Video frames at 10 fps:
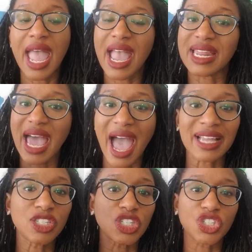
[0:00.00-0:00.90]
and
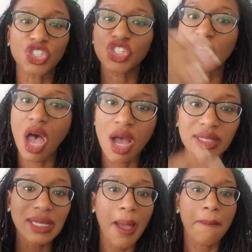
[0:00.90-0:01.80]
I just
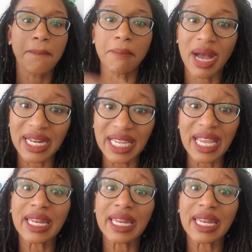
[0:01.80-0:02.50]
chunked money